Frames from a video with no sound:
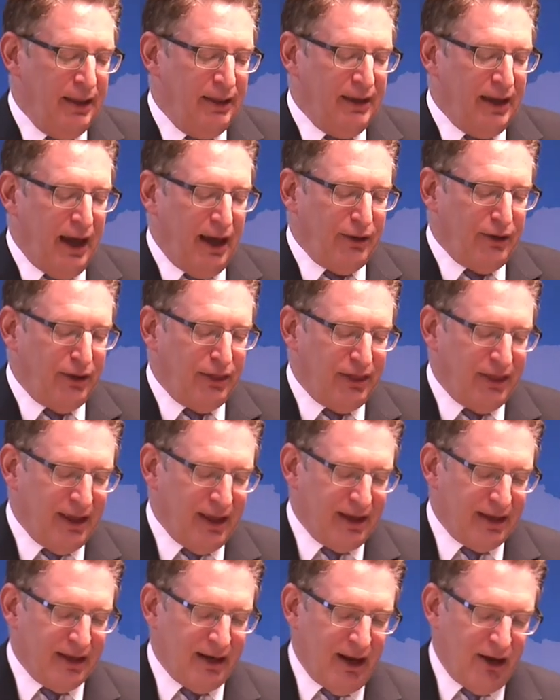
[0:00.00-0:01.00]
The other
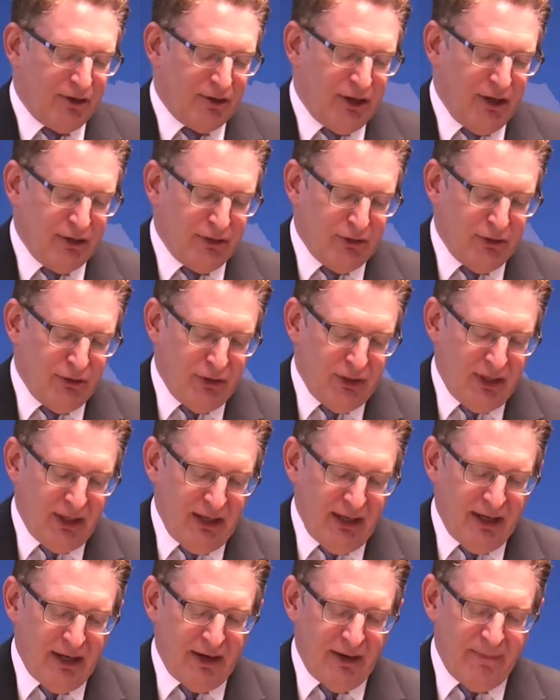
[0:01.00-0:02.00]
thing, and I'll conclude
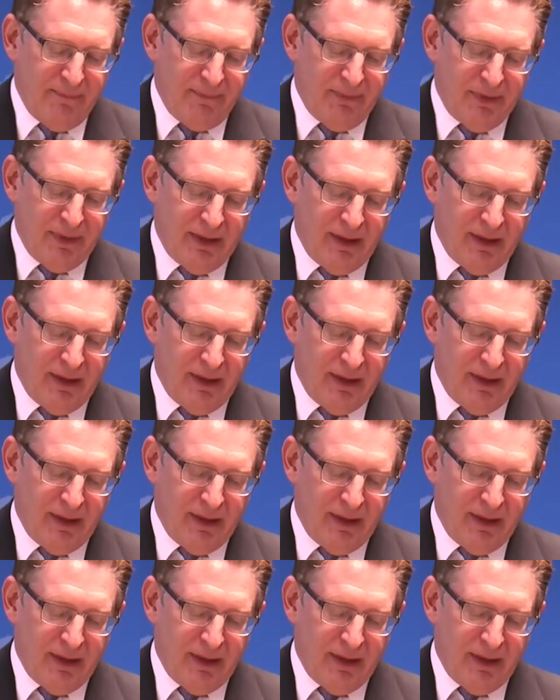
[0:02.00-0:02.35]
here,